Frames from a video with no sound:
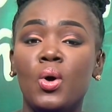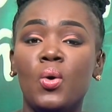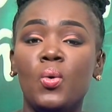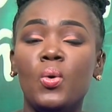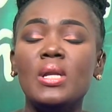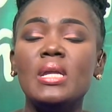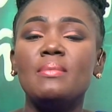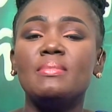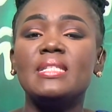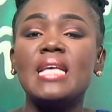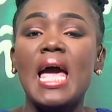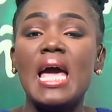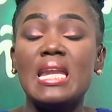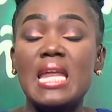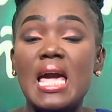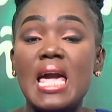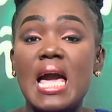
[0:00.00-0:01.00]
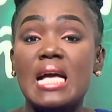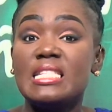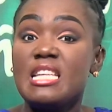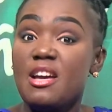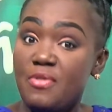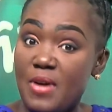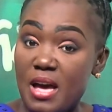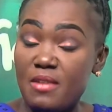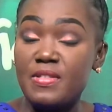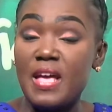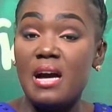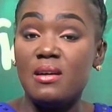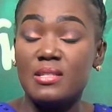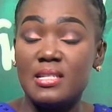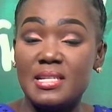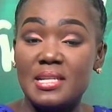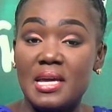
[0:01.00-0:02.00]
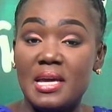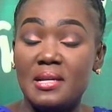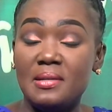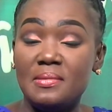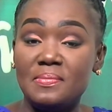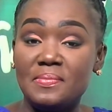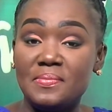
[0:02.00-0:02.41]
Wouldn't him say that you have five thousand there?